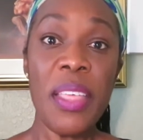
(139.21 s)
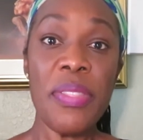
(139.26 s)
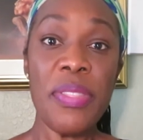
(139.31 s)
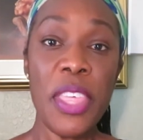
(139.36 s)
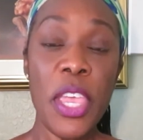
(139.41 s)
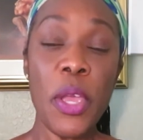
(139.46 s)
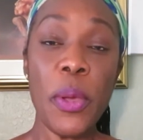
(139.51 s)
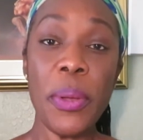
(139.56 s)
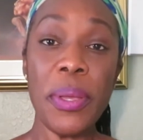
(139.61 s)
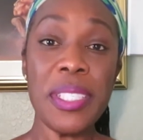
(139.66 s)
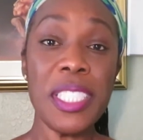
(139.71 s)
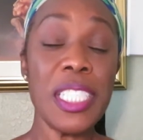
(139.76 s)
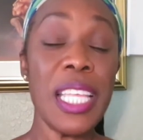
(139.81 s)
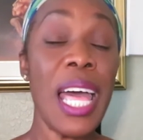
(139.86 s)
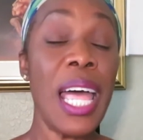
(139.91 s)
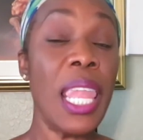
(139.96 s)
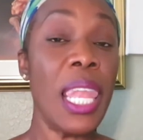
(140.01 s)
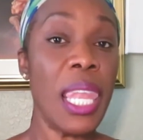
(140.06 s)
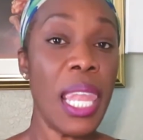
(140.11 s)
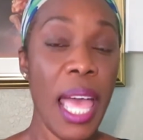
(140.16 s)
there are
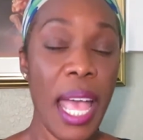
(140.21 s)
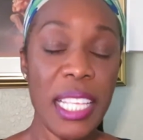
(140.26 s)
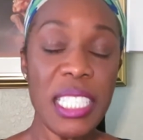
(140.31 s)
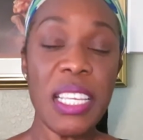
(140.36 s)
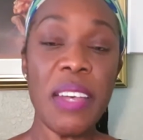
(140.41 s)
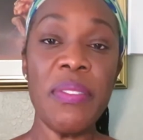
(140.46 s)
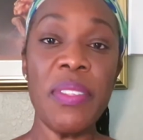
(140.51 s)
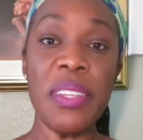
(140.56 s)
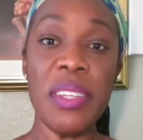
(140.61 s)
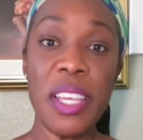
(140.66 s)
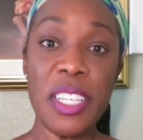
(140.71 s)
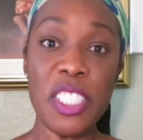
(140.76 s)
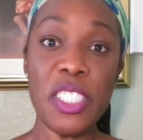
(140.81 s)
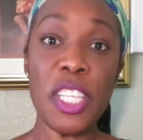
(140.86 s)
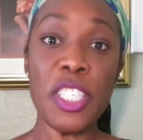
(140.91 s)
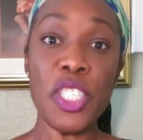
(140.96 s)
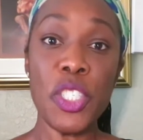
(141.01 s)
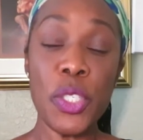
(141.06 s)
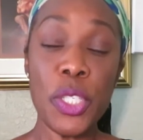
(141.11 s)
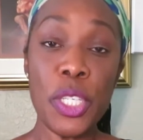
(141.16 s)
a lot of deductions
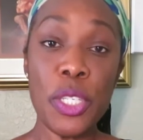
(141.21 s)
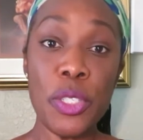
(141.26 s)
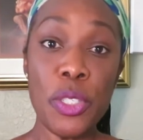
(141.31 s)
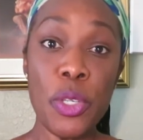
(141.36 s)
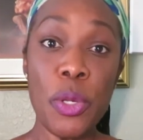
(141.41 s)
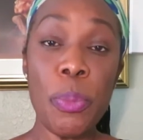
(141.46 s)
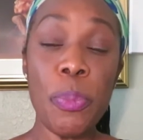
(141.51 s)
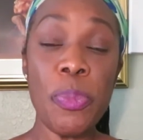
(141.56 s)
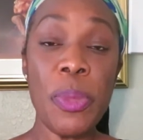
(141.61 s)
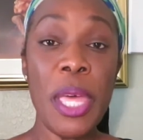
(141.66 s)
that you can do